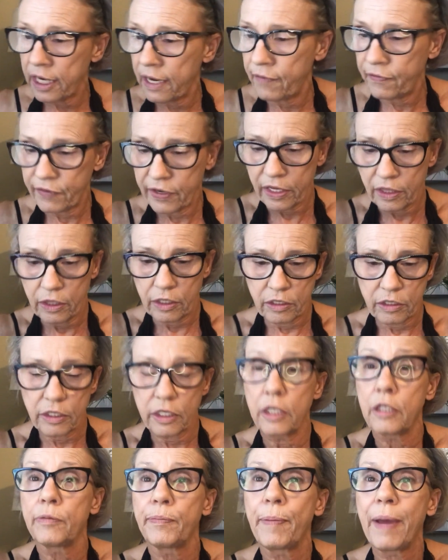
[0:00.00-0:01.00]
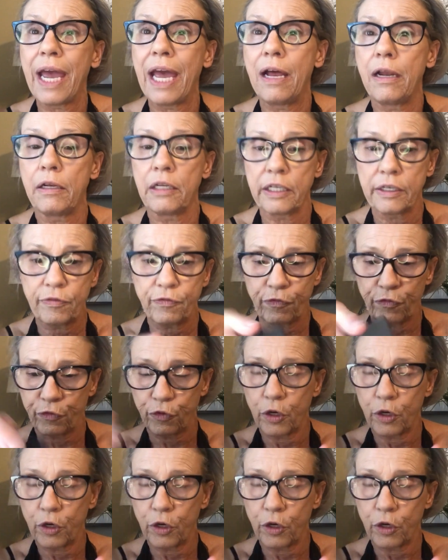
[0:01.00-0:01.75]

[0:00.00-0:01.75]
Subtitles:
and I've got this little palette